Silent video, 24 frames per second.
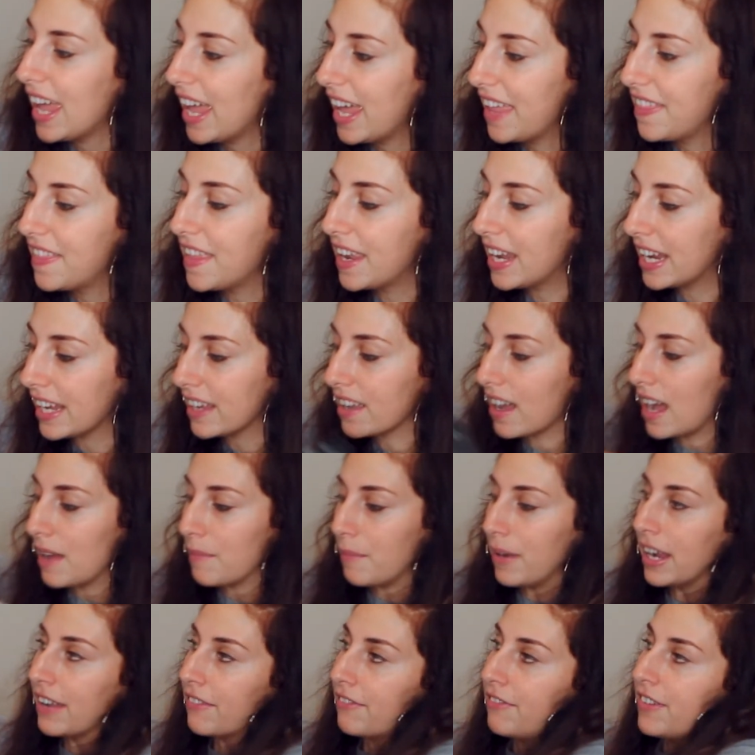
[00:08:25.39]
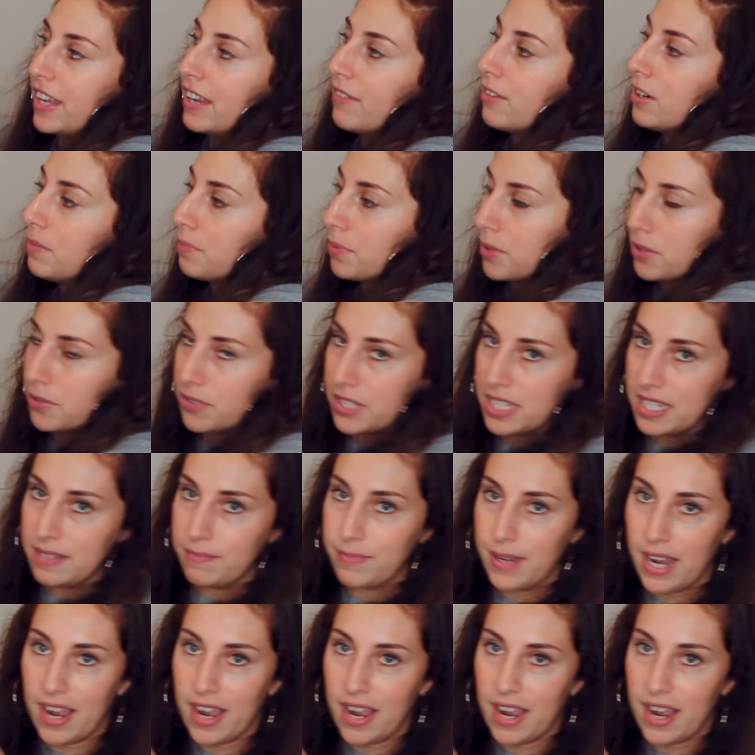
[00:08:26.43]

And then I got my favorite protein